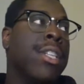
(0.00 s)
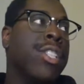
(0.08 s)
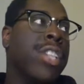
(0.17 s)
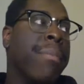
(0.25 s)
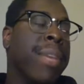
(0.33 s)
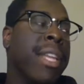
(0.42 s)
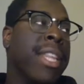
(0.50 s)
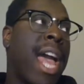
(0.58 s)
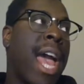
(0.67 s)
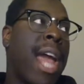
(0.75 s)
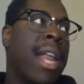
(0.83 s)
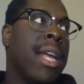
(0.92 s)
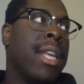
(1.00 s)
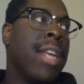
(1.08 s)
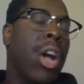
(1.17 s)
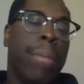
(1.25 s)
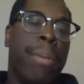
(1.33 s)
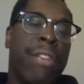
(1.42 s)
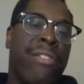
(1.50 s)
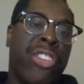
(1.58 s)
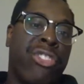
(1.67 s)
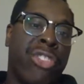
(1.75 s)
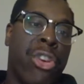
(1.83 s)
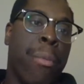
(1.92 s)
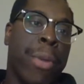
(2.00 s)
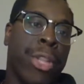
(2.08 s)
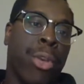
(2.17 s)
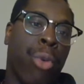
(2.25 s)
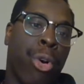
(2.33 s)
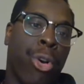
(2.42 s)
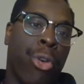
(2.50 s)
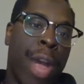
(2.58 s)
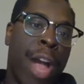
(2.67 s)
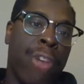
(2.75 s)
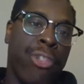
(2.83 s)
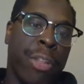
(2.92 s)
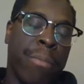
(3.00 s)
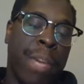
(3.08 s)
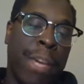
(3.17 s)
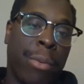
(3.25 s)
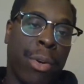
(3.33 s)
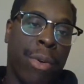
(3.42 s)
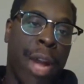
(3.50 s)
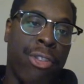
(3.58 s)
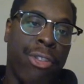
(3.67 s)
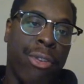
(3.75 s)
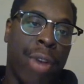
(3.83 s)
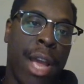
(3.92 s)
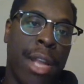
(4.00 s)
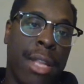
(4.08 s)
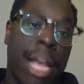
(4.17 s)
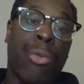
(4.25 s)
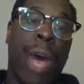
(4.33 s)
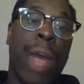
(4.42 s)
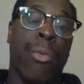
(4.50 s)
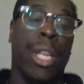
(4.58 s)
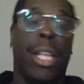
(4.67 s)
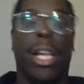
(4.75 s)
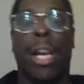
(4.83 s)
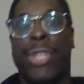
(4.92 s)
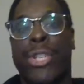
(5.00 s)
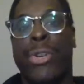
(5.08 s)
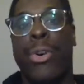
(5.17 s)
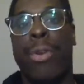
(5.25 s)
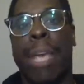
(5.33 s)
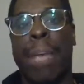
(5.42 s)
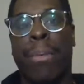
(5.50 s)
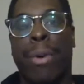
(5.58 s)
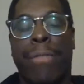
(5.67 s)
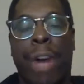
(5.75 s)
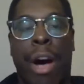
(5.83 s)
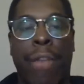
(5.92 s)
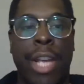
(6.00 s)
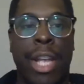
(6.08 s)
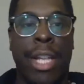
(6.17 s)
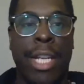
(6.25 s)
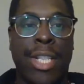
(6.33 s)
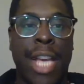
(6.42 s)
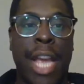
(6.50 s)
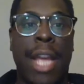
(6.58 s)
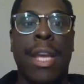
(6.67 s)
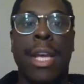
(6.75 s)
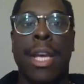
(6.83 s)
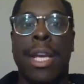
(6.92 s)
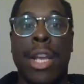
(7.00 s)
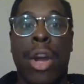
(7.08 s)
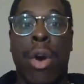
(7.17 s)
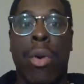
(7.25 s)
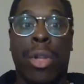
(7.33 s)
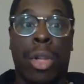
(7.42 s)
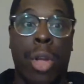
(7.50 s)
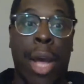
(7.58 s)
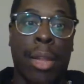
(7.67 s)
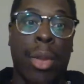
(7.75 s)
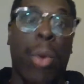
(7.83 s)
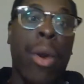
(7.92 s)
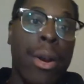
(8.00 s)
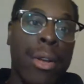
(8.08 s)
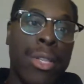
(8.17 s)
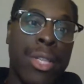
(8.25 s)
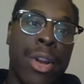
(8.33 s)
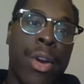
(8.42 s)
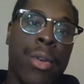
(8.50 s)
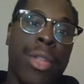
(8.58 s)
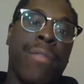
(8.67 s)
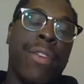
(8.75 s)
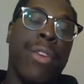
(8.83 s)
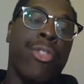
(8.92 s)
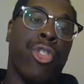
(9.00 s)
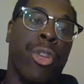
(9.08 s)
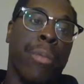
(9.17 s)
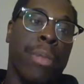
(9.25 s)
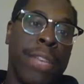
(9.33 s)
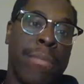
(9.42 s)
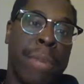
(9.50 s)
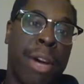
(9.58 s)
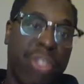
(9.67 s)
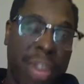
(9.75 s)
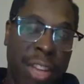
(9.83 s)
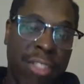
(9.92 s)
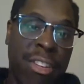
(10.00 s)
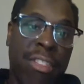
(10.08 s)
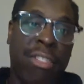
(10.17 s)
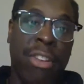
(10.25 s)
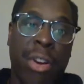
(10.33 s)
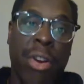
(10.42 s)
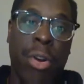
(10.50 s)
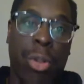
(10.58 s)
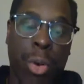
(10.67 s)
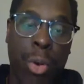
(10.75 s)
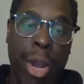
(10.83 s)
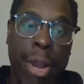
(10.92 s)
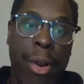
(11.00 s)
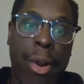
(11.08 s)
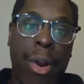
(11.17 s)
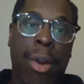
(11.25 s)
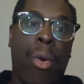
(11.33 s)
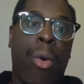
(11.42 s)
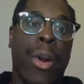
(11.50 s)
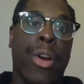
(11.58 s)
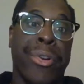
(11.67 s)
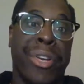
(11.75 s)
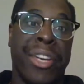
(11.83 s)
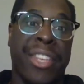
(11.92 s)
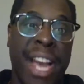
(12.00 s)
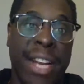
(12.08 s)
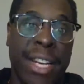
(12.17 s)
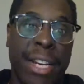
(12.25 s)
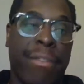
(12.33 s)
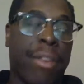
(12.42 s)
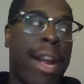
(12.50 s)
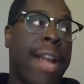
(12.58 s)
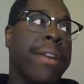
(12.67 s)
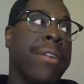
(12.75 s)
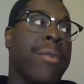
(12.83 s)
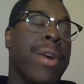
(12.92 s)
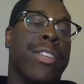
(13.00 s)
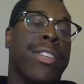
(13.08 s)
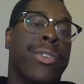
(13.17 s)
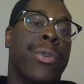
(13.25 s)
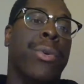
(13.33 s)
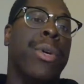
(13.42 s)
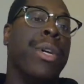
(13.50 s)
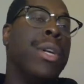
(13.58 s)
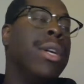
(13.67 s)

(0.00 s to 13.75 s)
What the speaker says: something that not only benefits you but the world around you, the people around you, right? That's why I really look up to people involved in, let's say, like lawyers. If you truly believe about justice, you're a lawyer or you're a detective, right? You want to